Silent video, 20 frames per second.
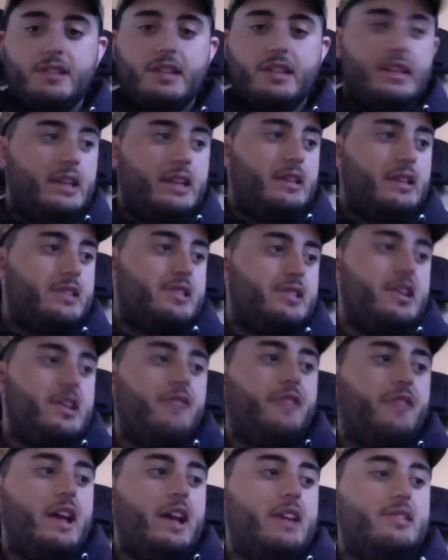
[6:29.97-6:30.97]
And then the
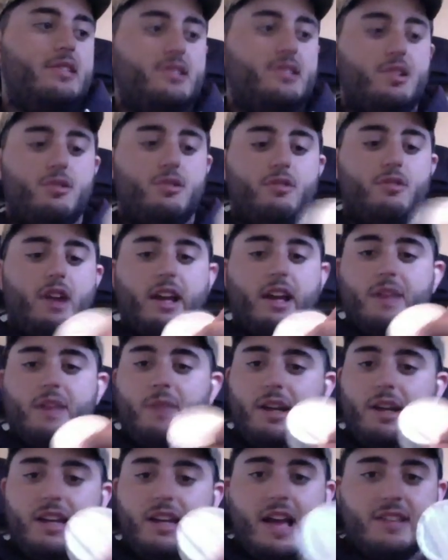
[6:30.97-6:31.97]
snuff cans too. I get
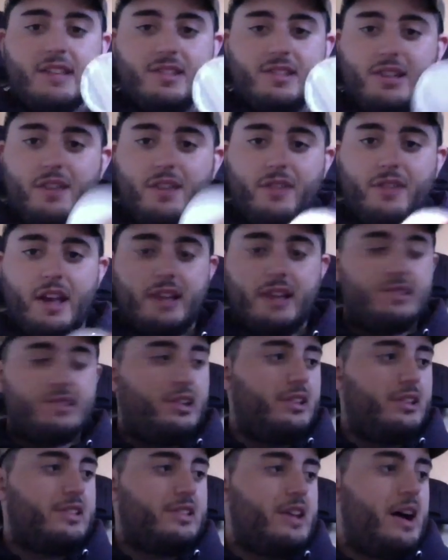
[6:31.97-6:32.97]
my dad's snuff cans
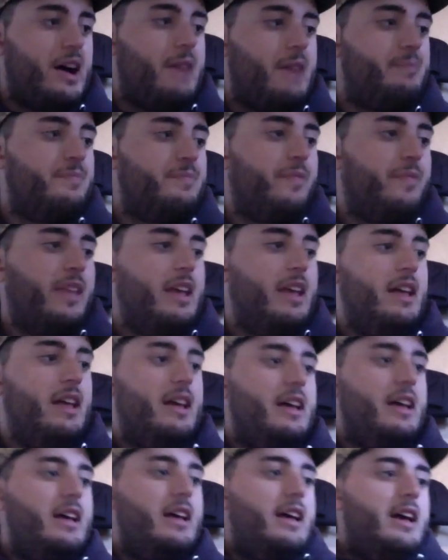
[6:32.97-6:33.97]
all the time,
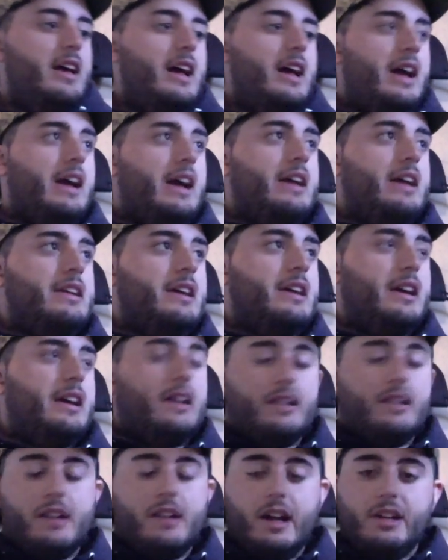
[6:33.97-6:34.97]
and
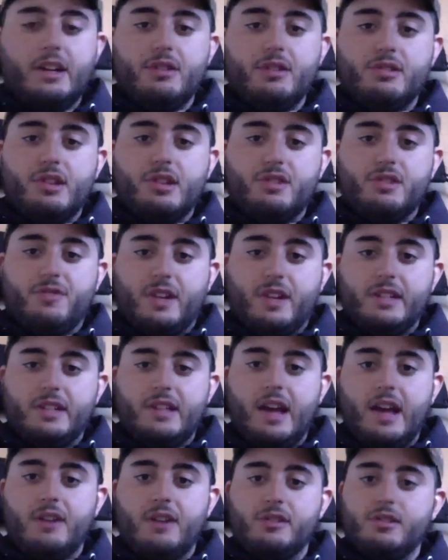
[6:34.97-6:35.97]
I use those for
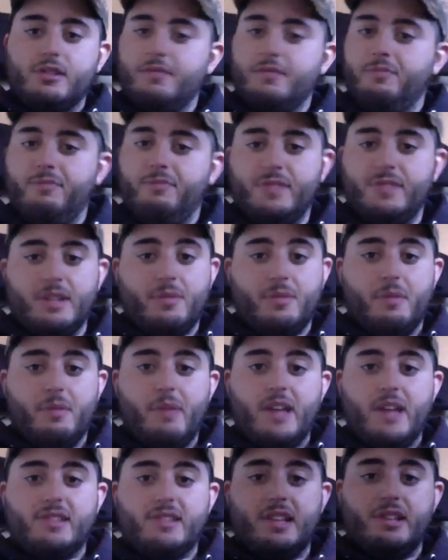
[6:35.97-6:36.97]
containers. Some of the
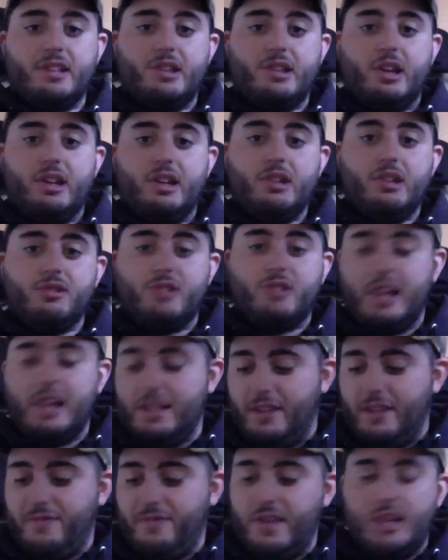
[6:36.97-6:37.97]
best things you can use. They
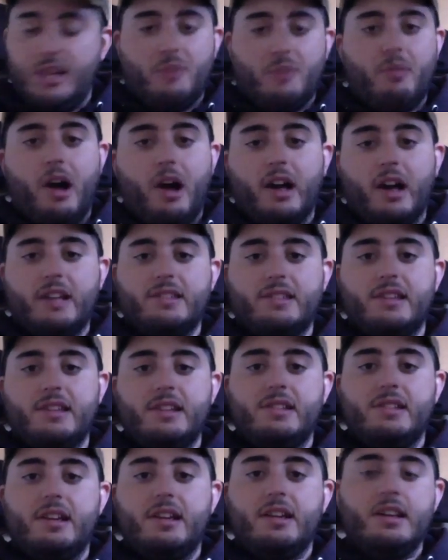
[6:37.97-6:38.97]
fit in your pockets
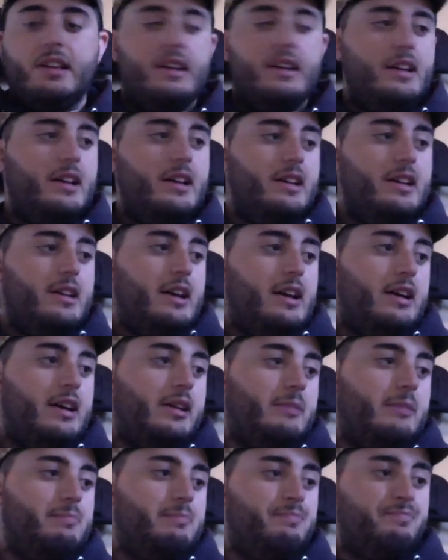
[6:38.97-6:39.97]
easy.
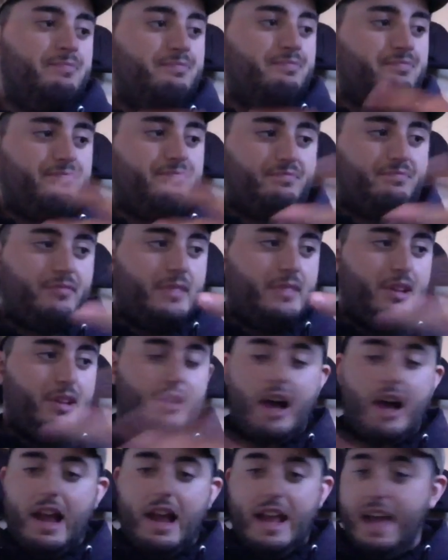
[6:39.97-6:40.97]
They're
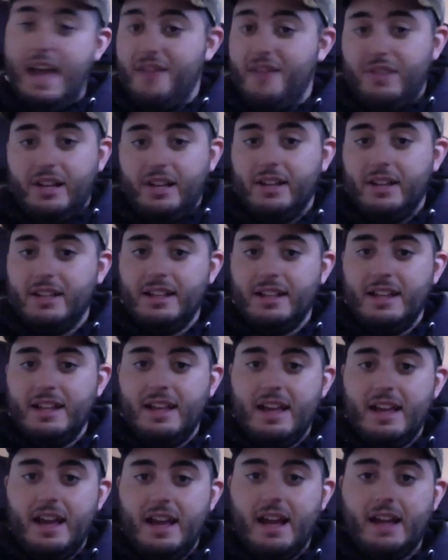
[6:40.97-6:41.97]
not heavy,
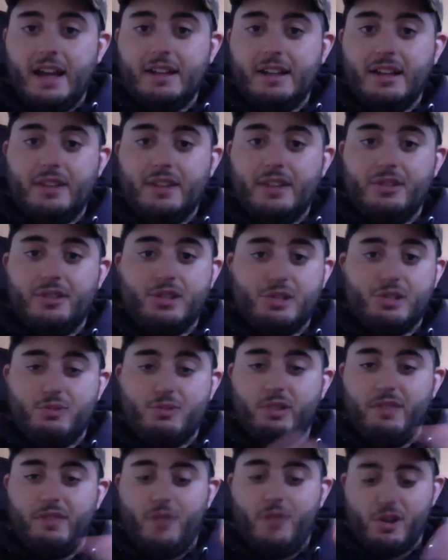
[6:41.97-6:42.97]
and they're just
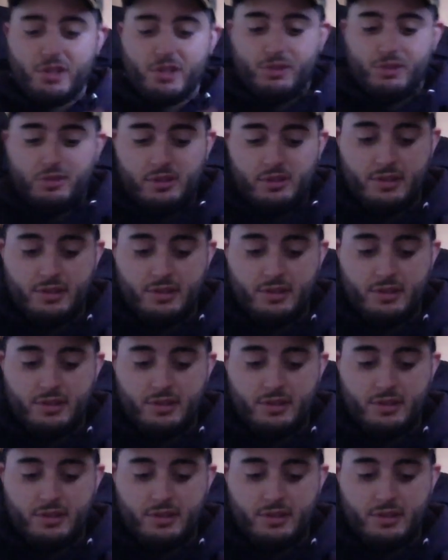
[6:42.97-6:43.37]
really versatile.